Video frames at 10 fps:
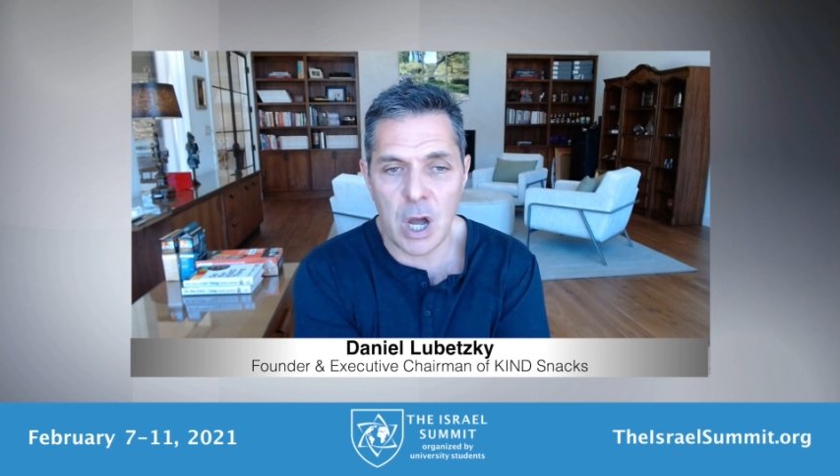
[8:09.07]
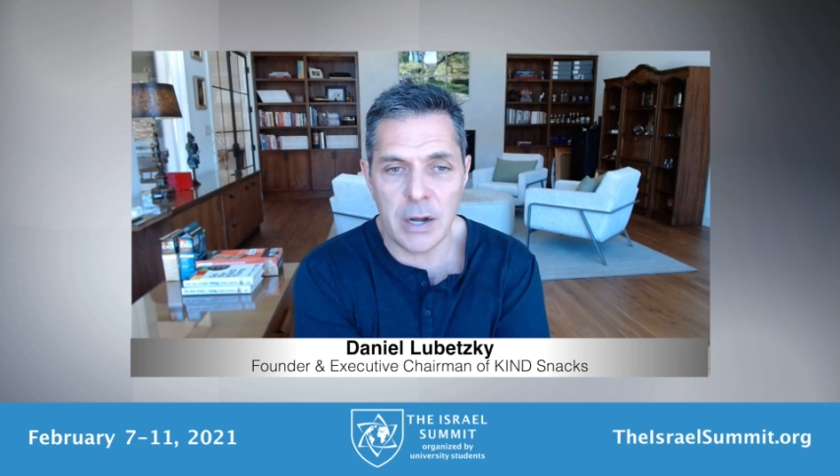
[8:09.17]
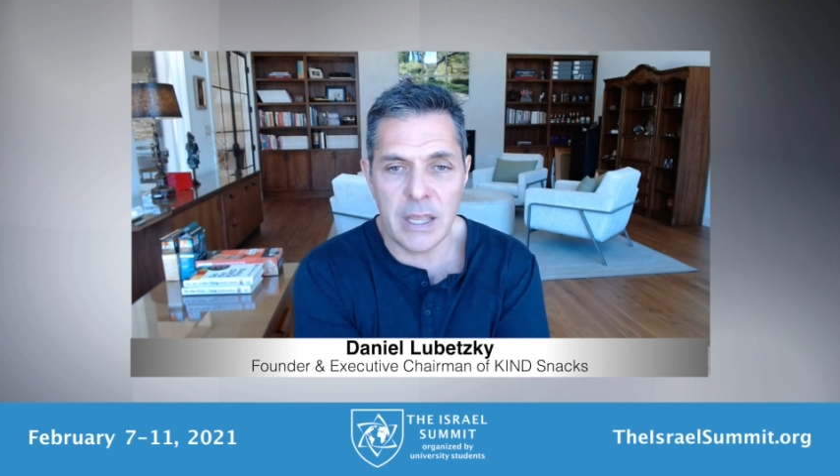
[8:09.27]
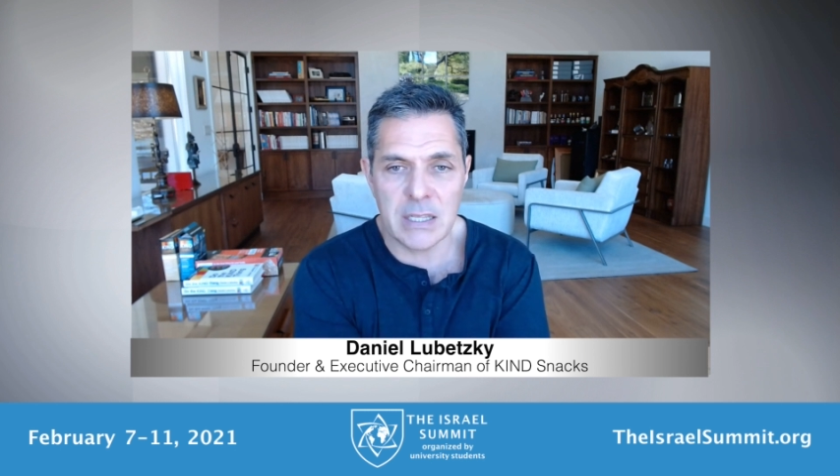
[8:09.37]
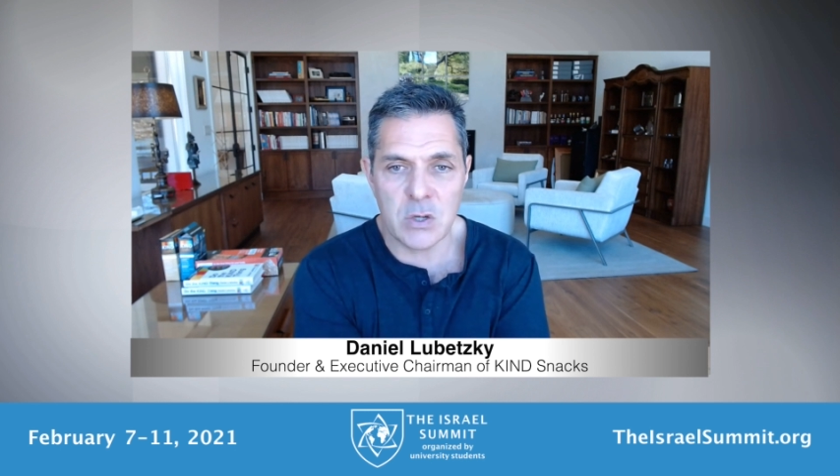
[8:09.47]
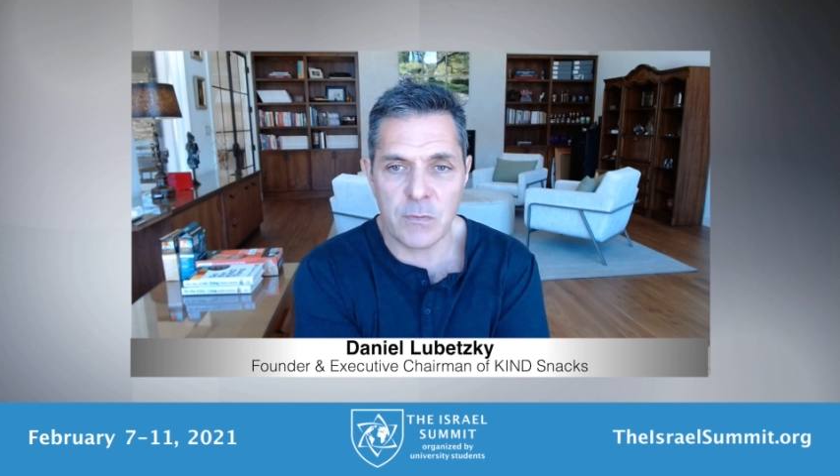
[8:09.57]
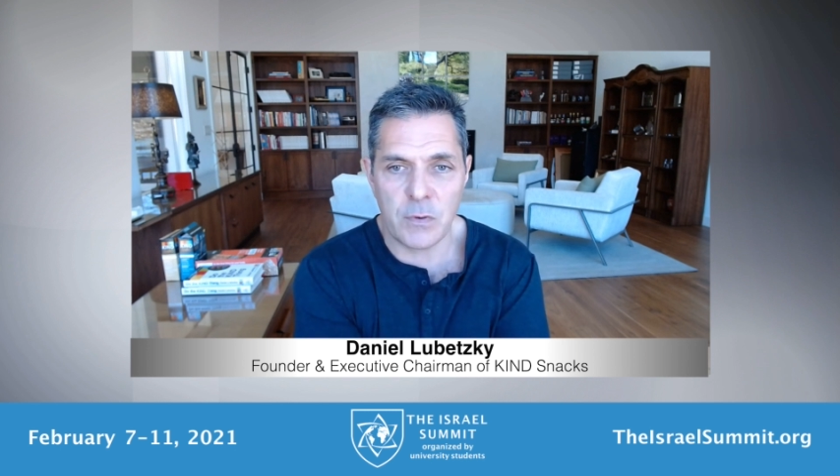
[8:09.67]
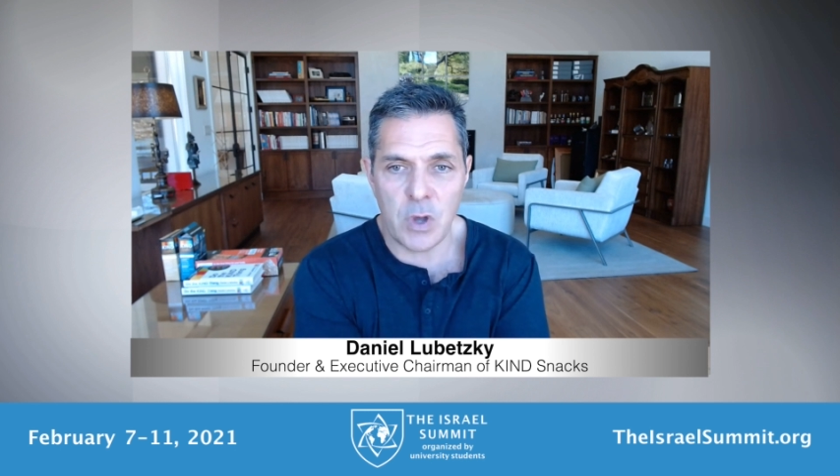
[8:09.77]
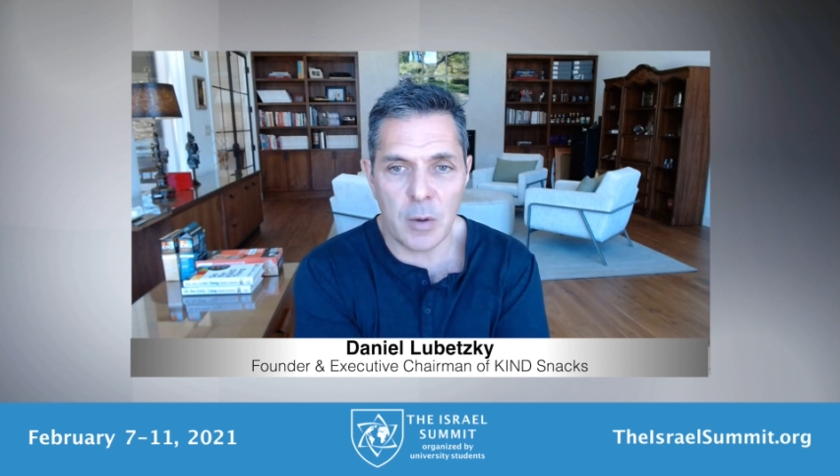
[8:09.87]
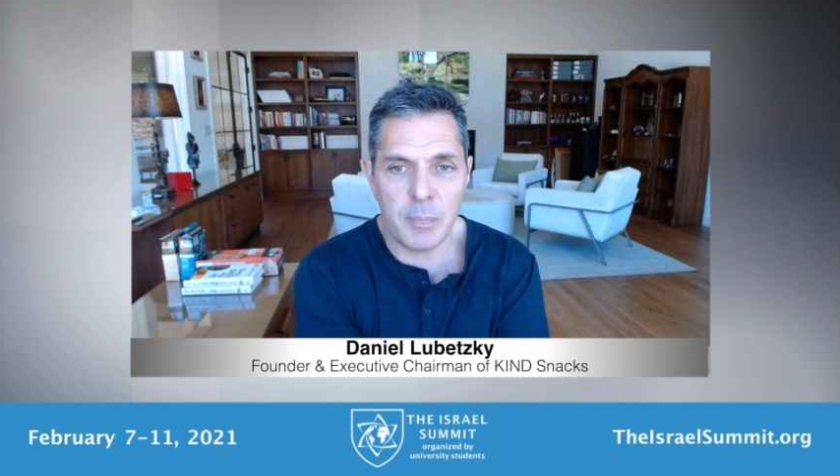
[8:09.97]
audience or
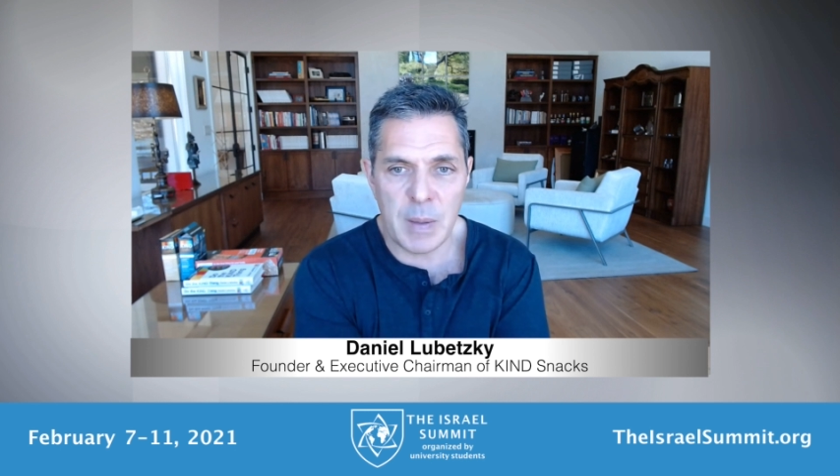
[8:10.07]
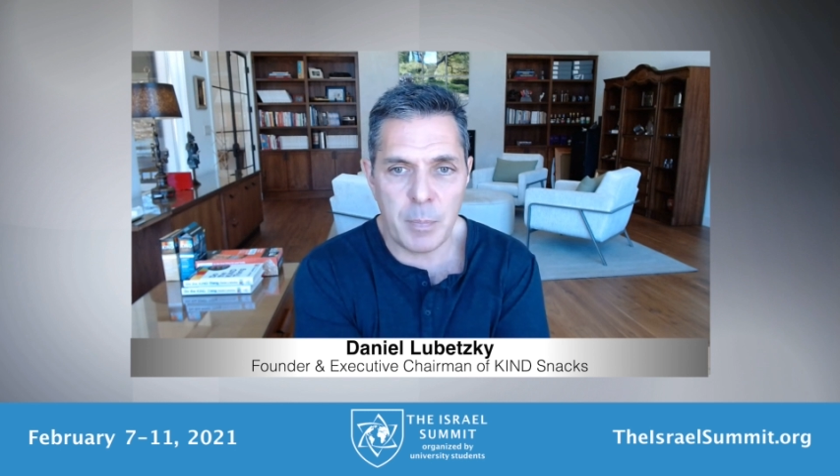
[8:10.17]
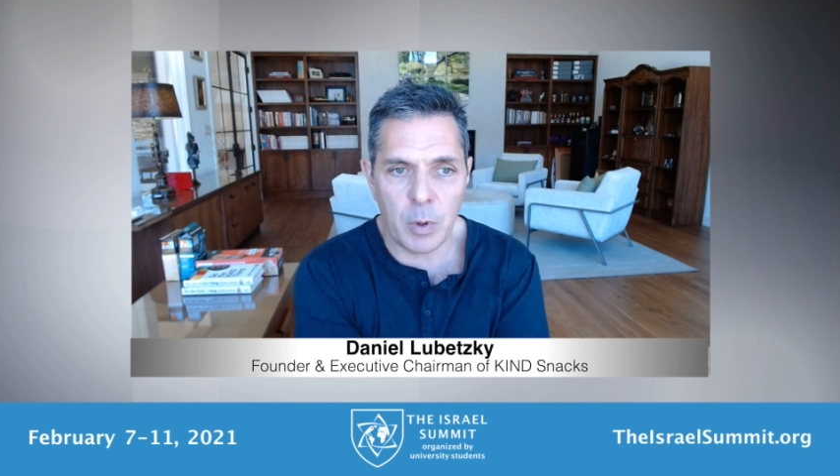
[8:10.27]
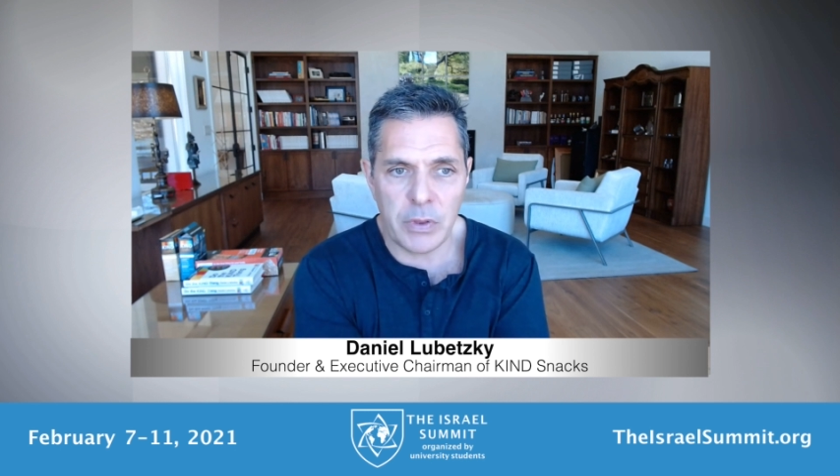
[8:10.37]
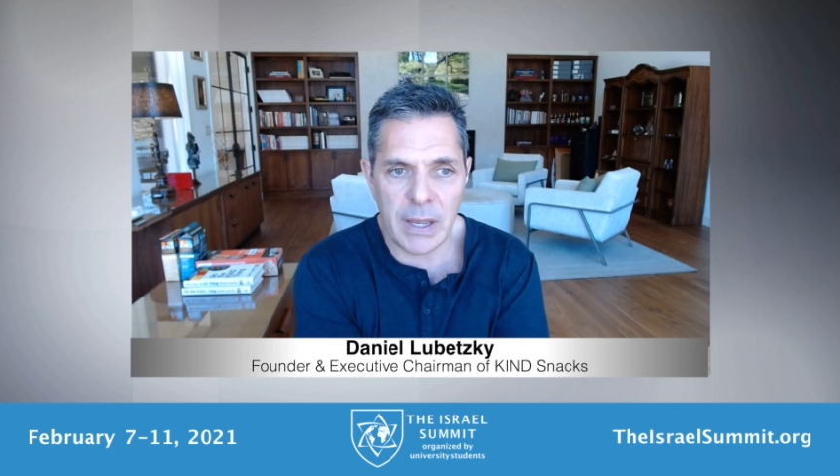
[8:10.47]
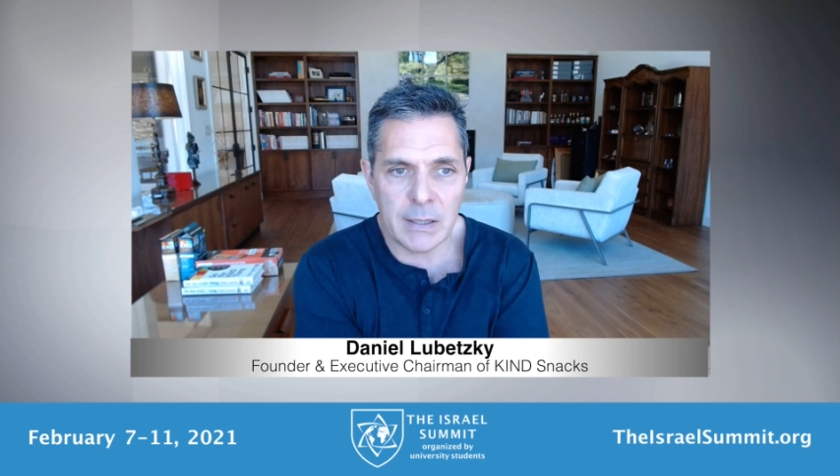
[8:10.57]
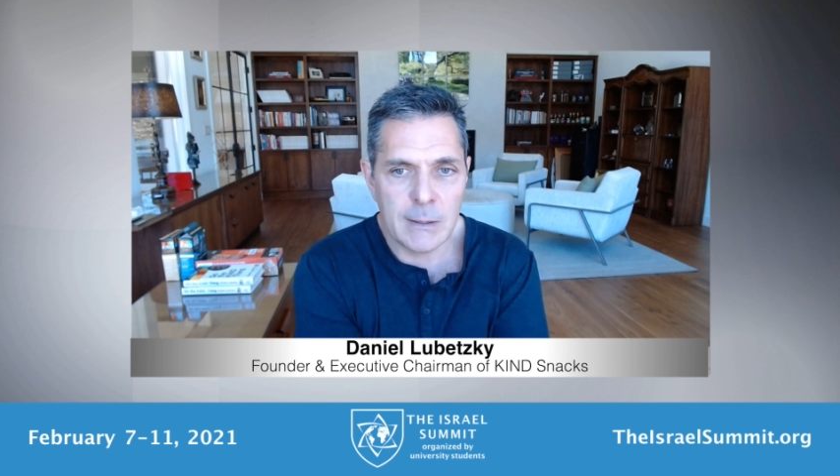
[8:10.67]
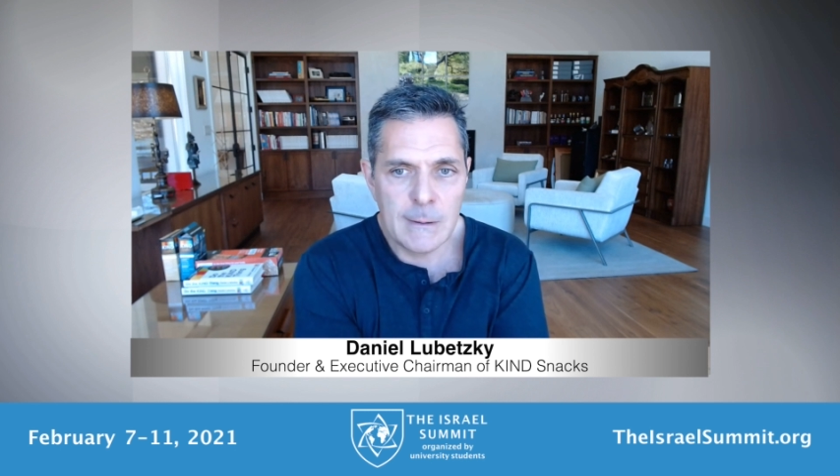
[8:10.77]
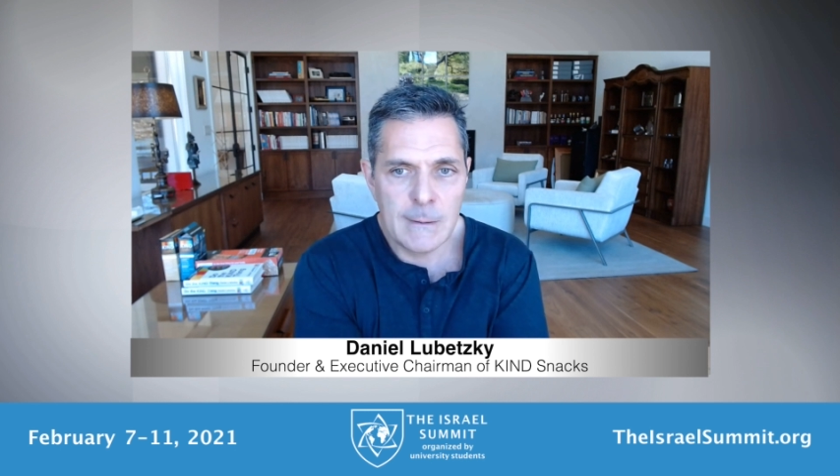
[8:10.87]
for young people, that